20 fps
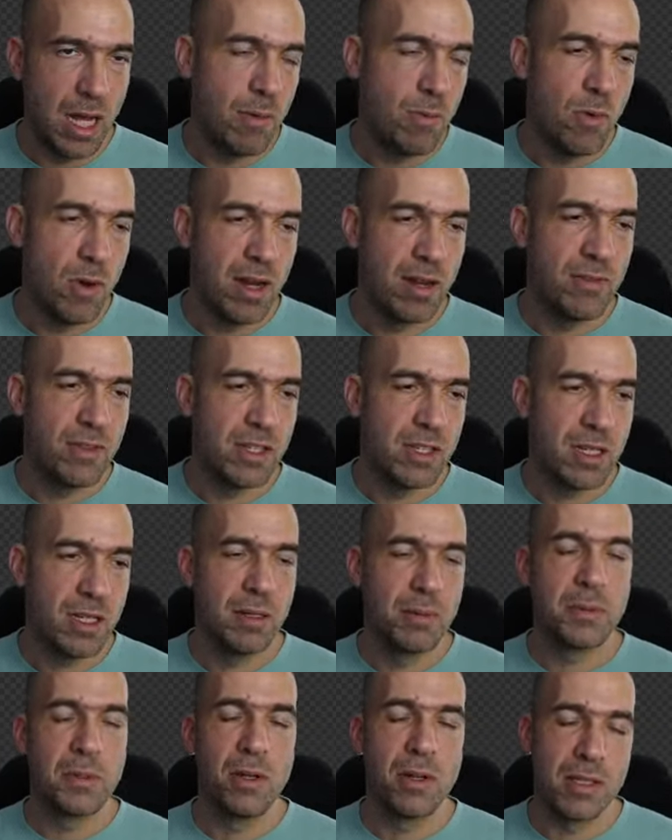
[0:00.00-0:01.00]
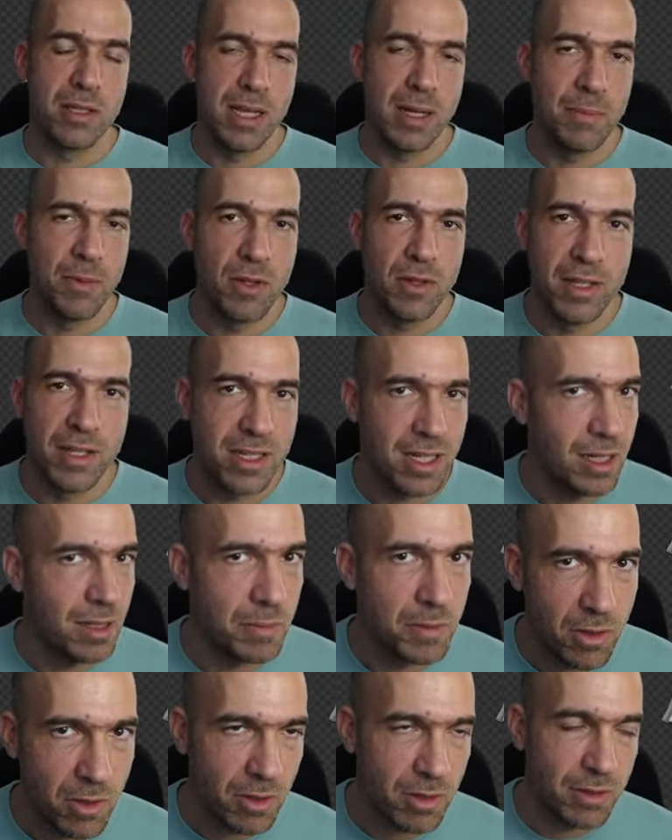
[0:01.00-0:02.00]
I'm one of the sculpt gods. I'm not the
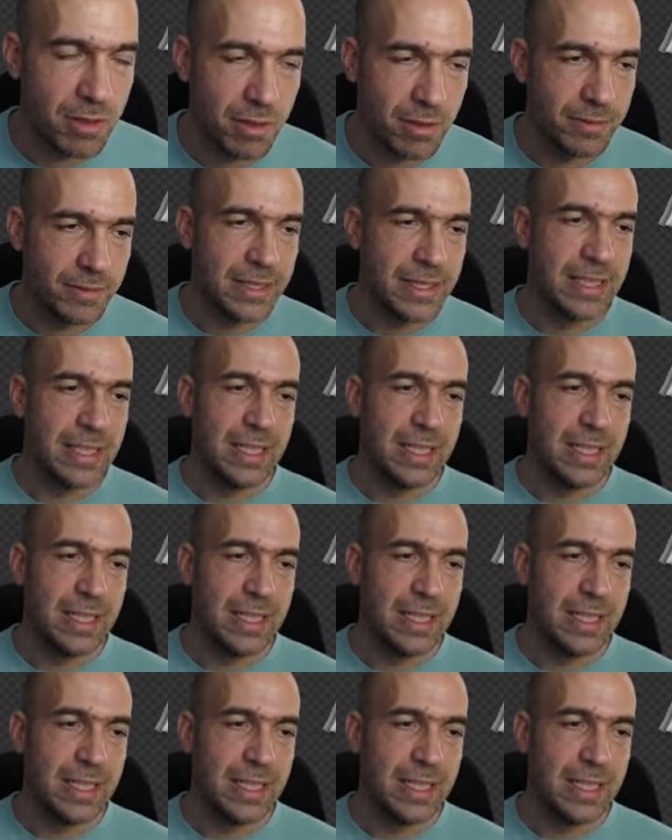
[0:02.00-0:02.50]
sculpt god, you know.